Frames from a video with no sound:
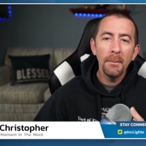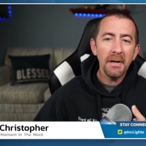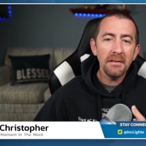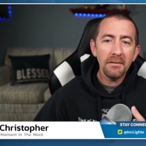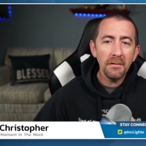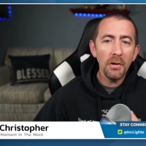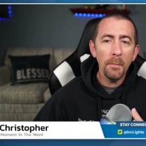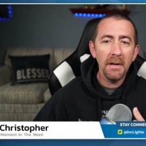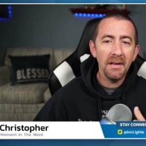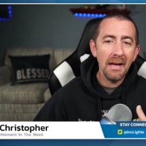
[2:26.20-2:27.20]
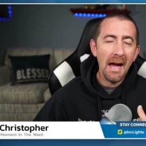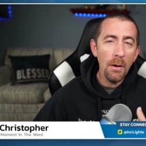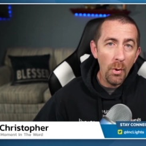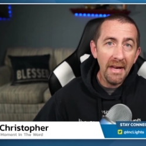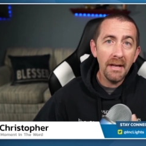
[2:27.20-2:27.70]
But it starts out by saying,
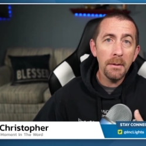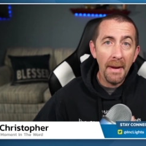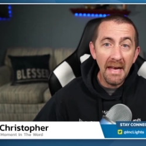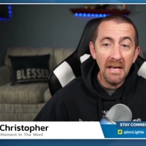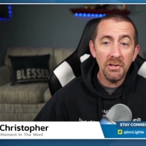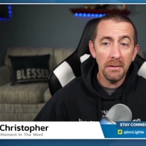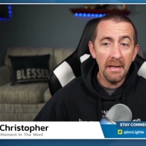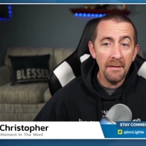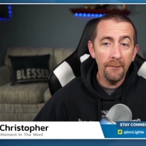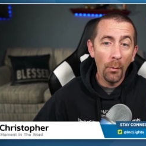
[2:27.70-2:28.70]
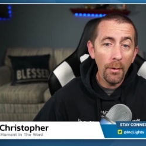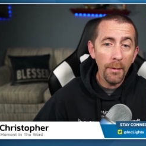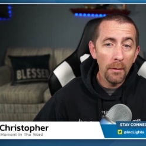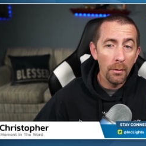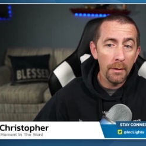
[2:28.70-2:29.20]
I waited patiently for
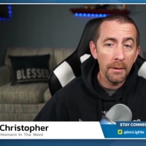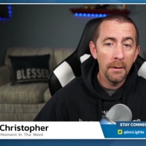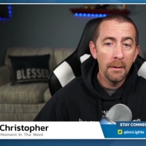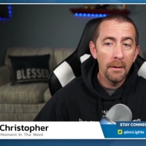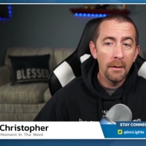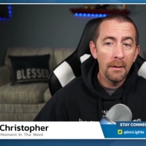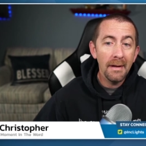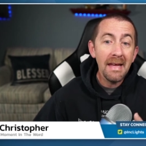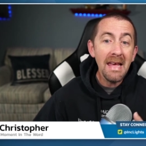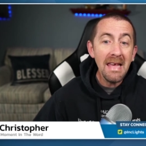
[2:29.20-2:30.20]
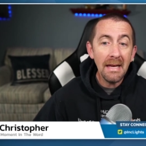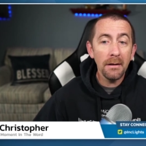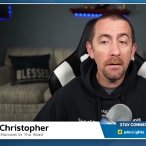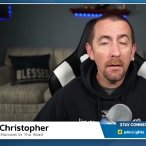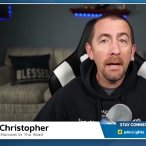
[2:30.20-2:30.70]
the Lord. He
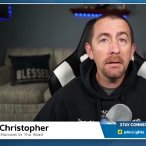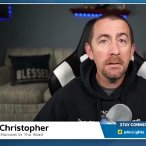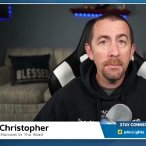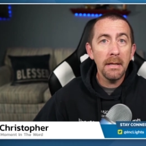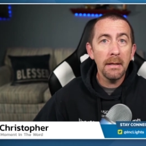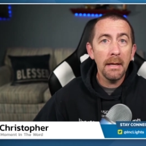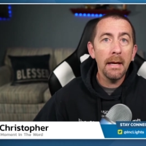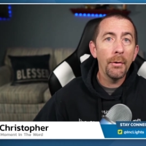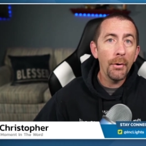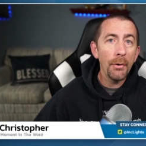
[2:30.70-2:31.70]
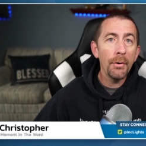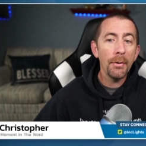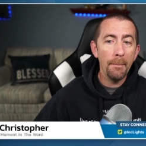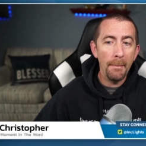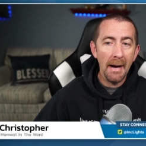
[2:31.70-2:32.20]
inclined to me and
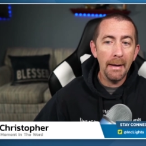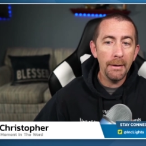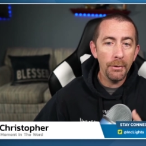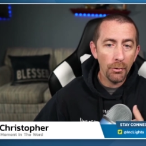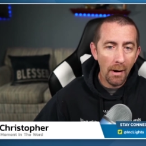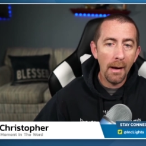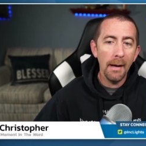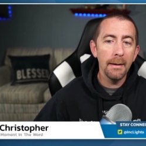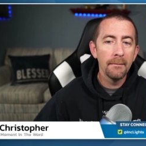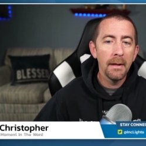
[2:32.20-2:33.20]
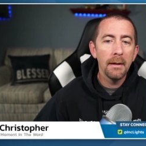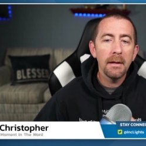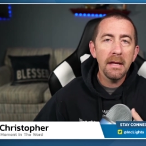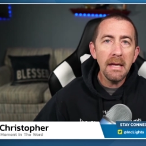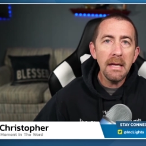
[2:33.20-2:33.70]
heard my cry.
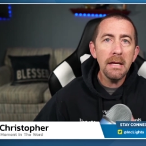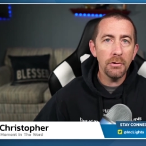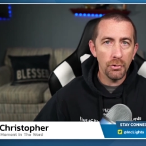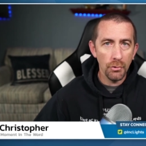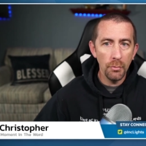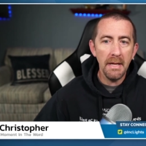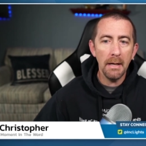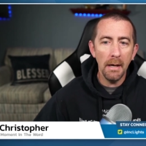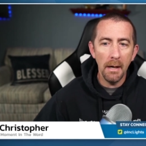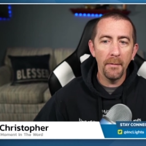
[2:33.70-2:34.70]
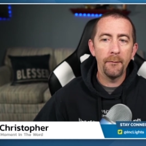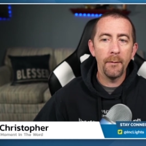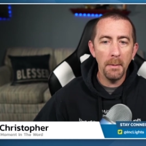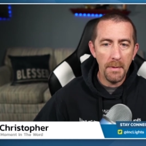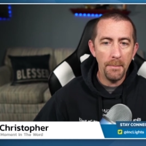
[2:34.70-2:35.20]
He drew me up
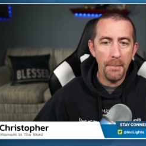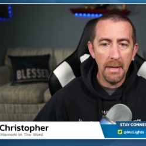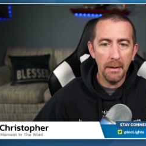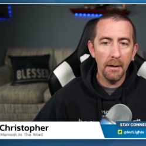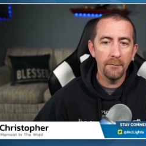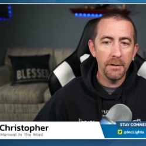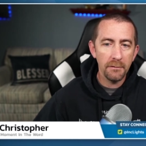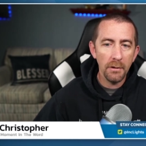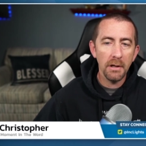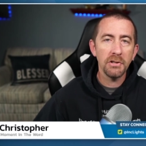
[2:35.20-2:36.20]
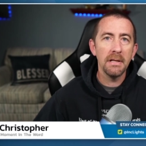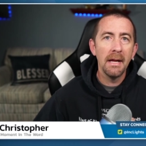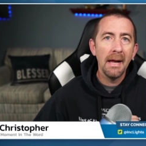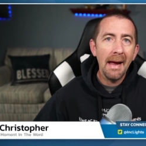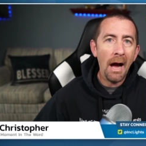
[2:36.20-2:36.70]
from the pit of destruction,
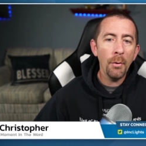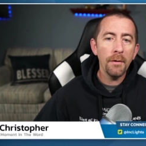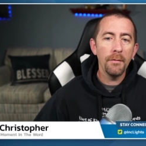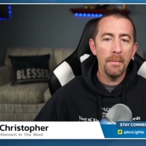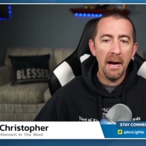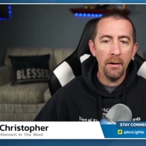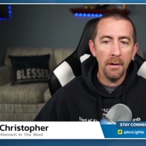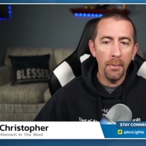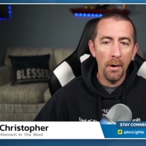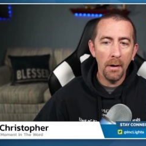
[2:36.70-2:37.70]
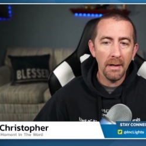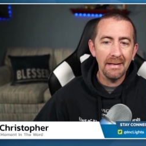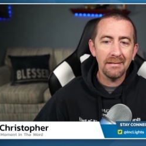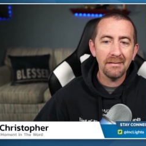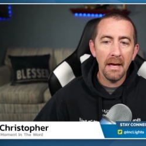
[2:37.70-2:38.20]
out of the miry bog,
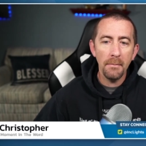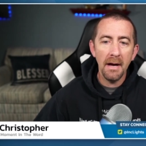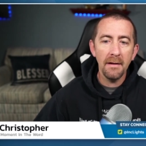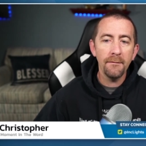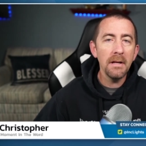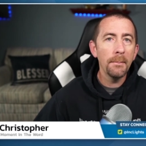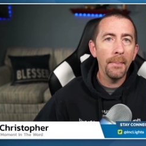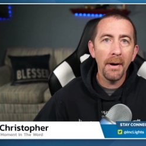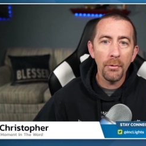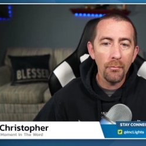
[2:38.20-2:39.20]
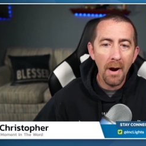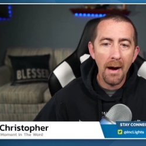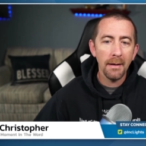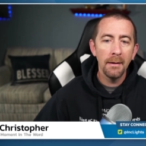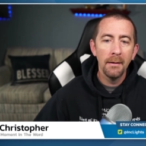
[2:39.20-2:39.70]
and set my feet upon a
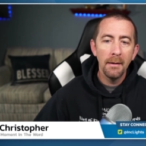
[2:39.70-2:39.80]
rock